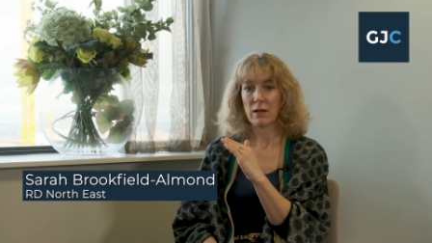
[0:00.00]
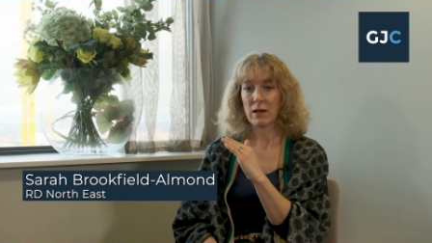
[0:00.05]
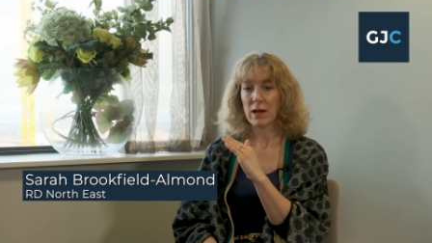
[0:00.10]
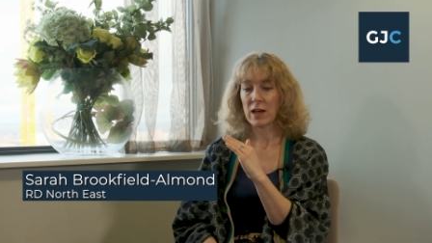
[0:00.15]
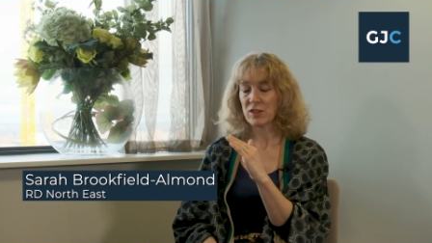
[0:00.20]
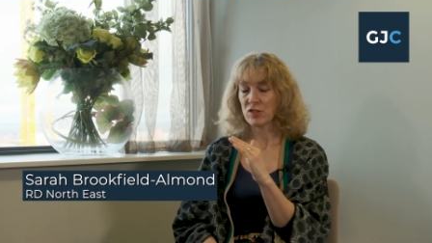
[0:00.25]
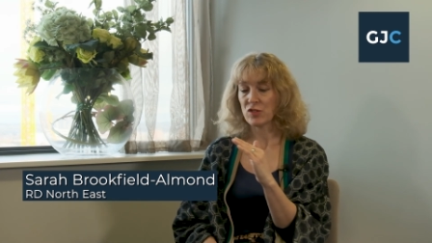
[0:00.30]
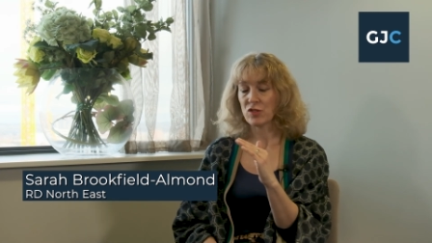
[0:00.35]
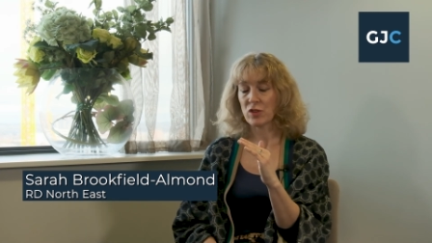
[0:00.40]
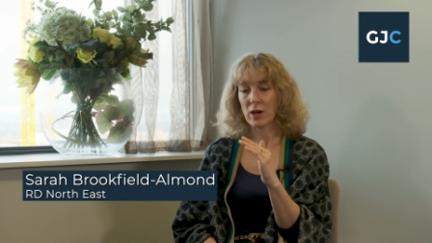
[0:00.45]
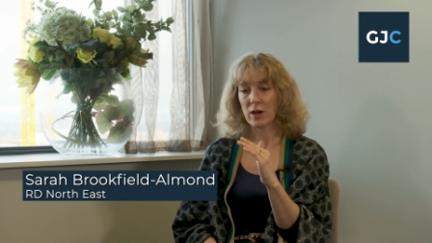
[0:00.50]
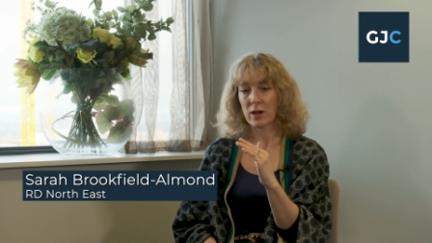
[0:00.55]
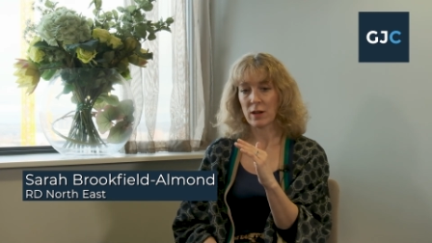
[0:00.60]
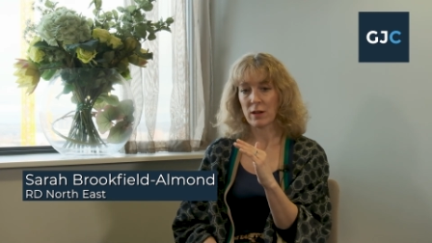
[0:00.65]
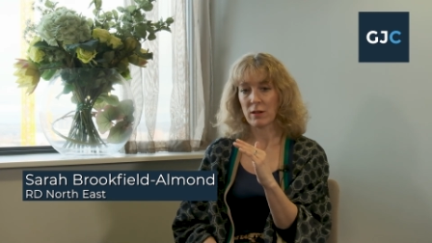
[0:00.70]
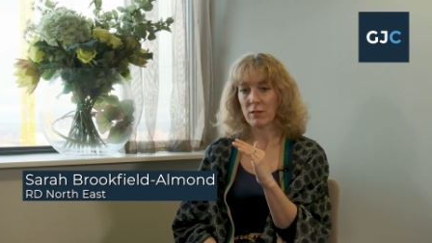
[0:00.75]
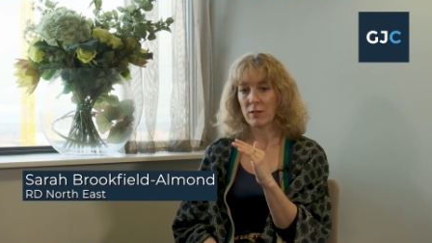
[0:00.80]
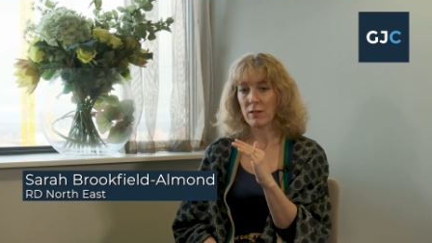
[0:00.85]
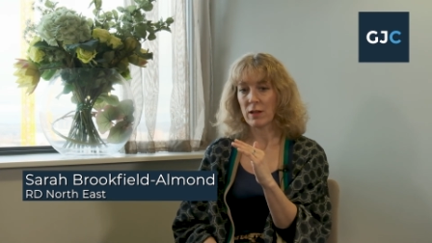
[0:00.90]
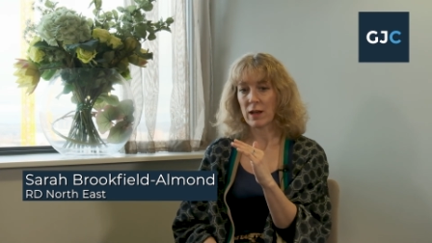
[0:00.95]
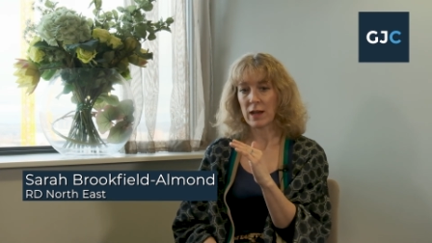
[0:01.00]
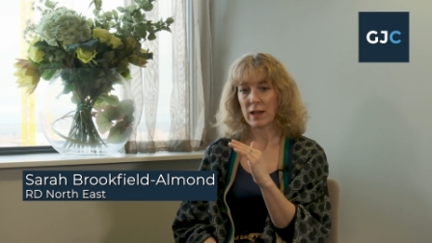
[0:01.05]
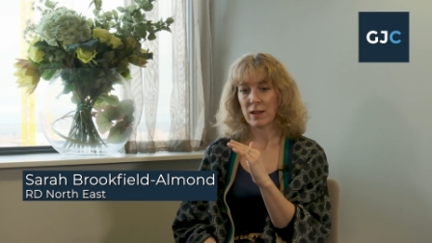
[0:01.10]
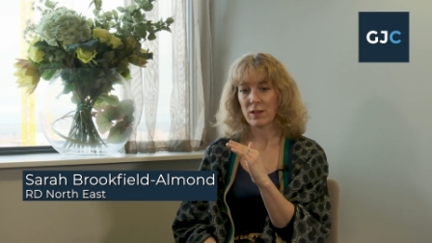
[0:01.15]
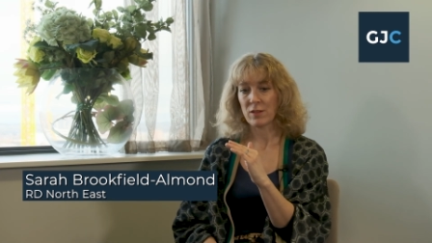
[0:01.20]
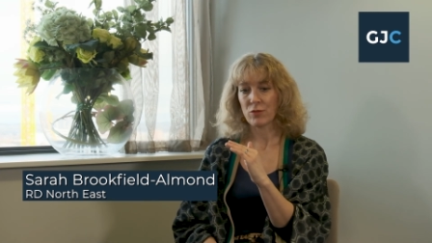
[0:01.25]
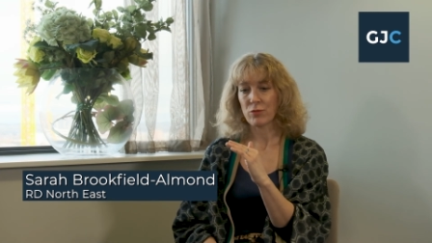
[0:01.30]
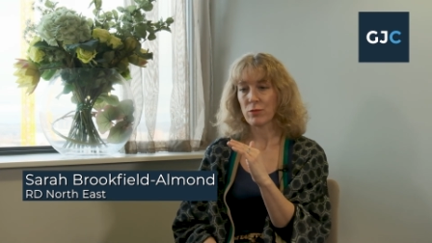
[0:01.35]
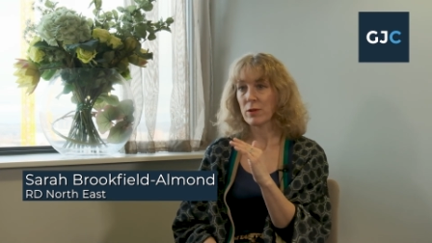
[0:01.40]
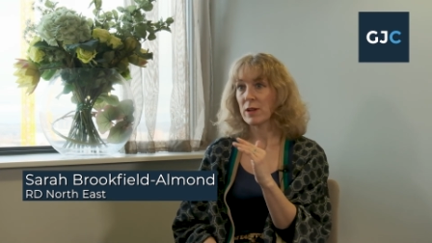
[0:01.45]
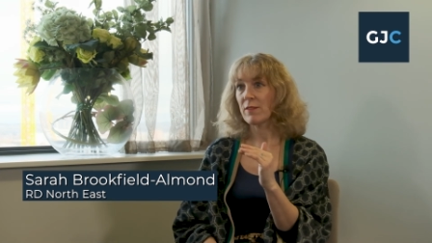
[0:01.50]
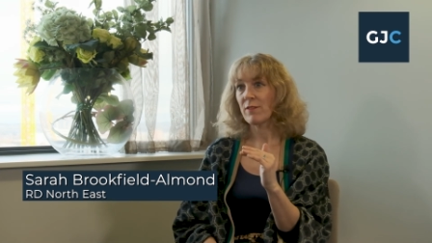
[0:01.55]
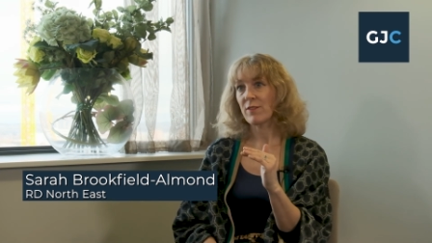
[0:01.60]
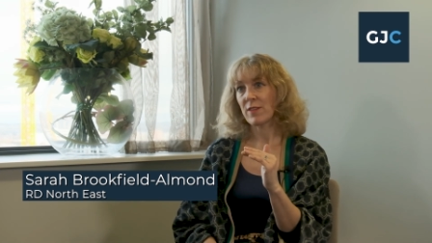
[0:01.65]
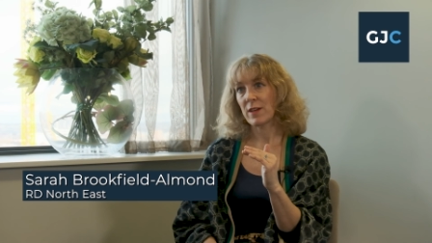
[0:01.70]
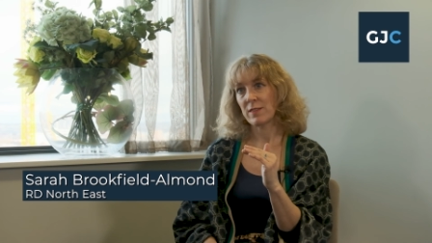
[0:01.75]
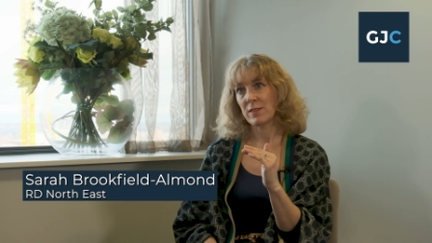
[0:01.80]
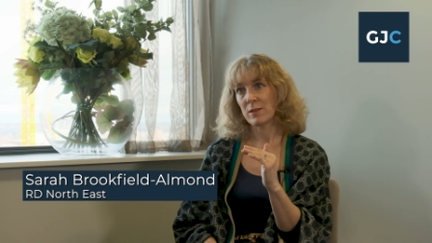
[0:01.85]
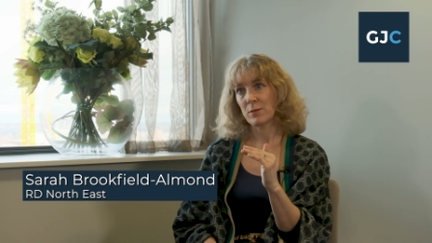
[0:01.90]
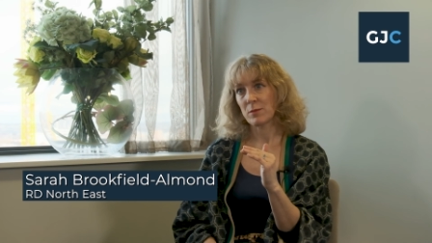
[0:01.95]
agile and
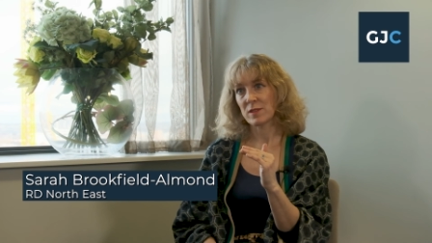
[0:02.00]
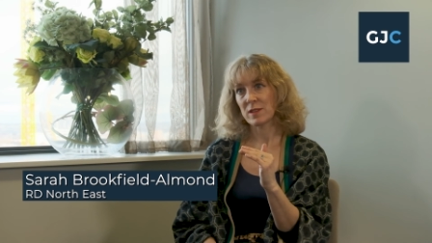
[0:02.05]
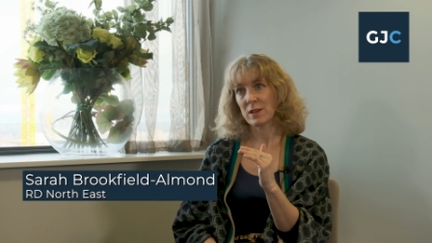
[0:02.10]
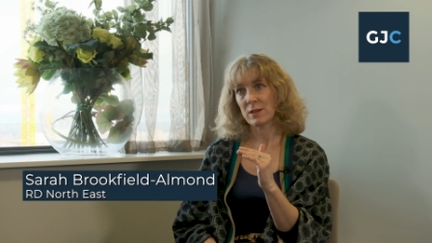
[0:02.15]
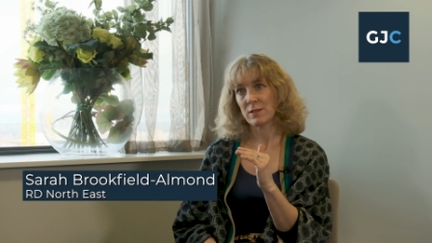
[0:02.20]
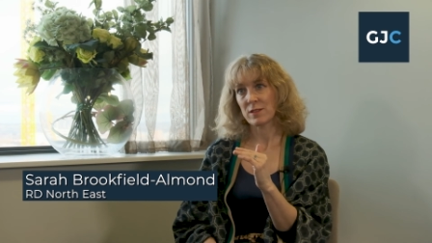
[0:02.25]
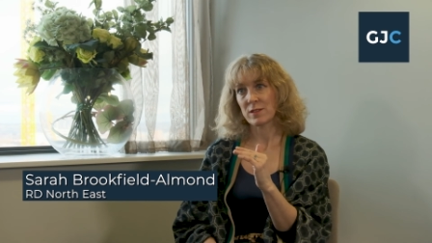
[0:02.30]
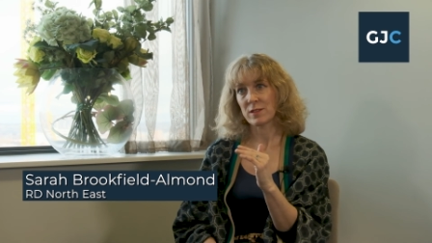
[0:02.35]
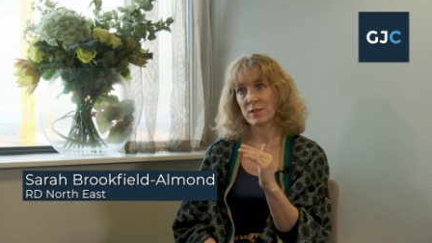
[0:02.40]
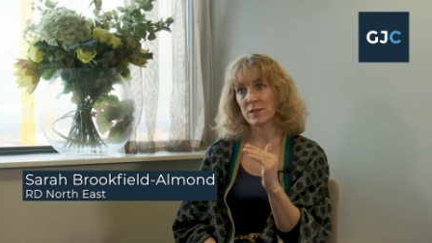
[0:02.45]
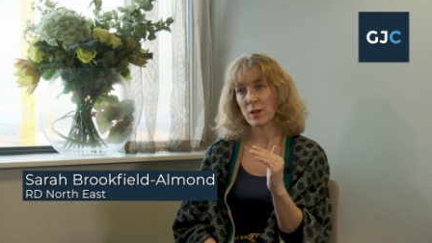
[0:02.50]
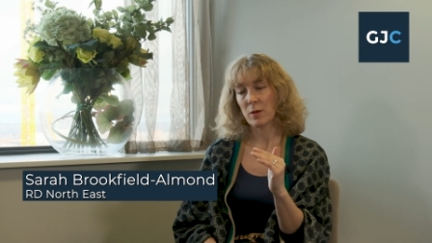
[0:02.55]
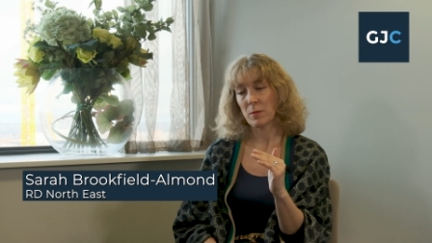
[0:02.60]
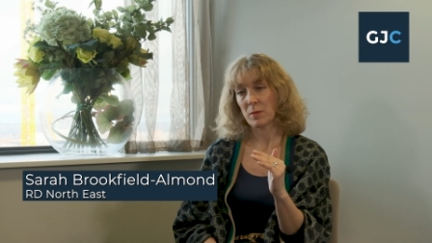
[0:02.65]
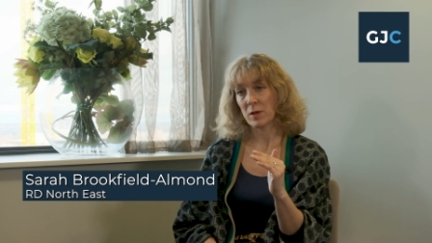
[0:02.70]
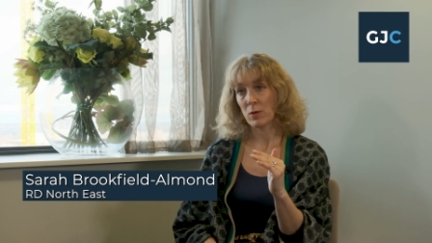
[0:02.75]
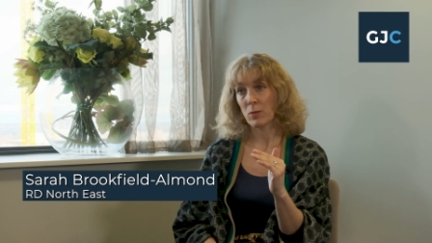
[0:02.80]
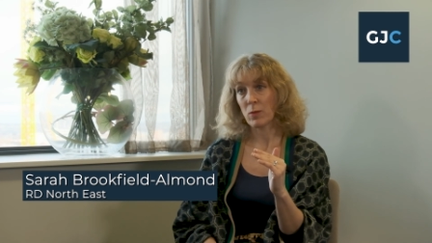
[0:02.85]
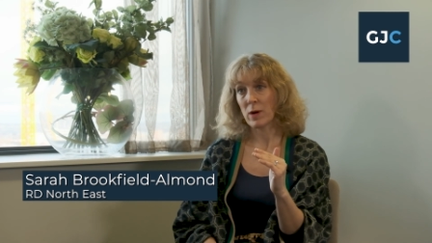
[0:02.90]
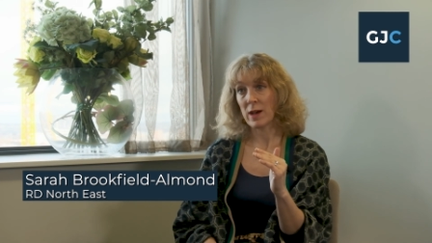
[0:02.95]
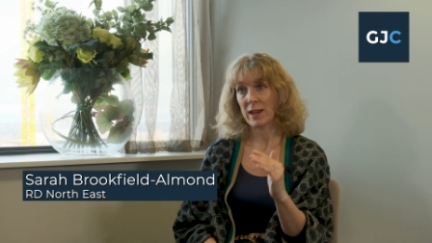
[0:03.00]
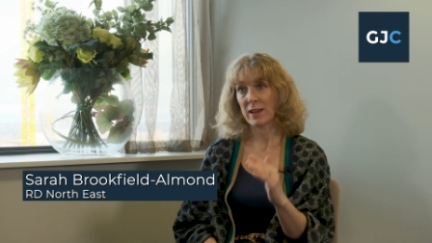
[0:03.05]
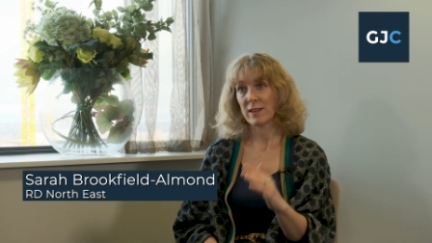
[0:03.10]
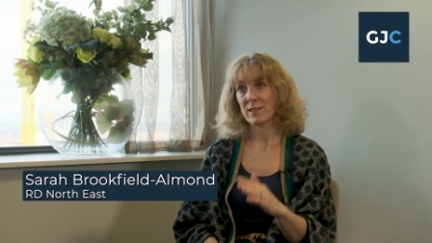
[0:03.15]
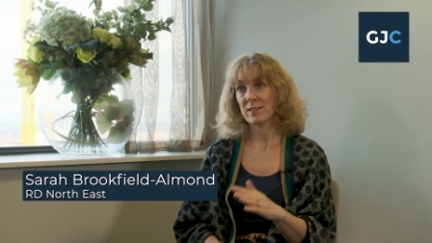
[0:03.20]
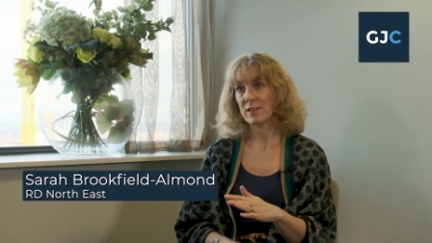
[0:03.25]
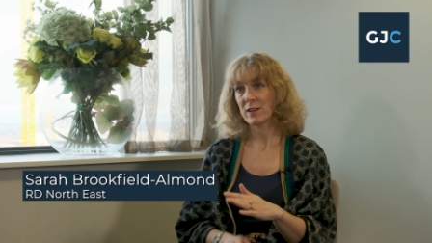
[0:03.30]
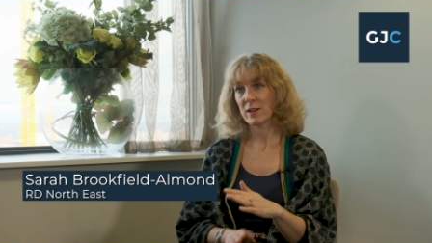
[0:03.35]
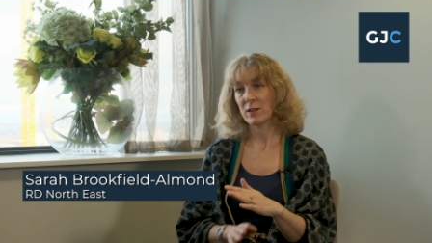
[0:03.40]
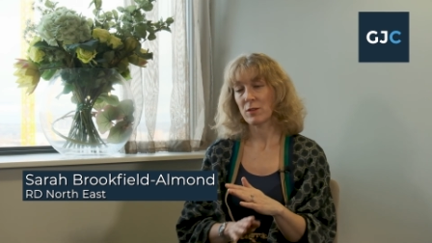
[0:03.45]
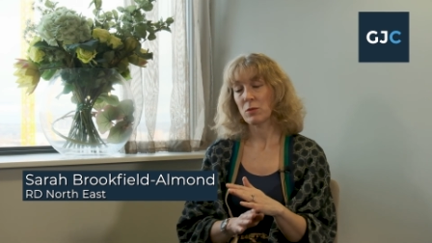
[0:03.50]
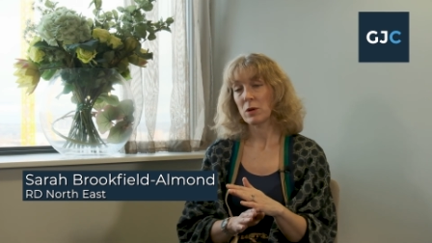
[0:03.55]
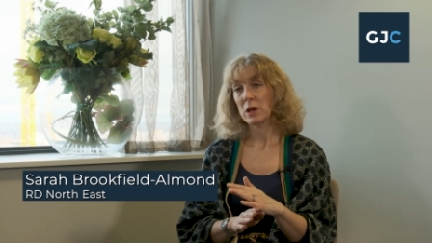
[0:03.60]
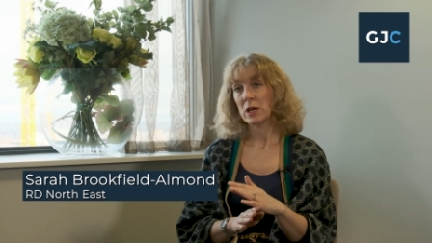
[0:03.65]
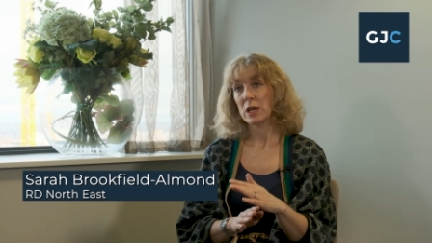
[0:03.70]
reinvent themselves in so many ways. So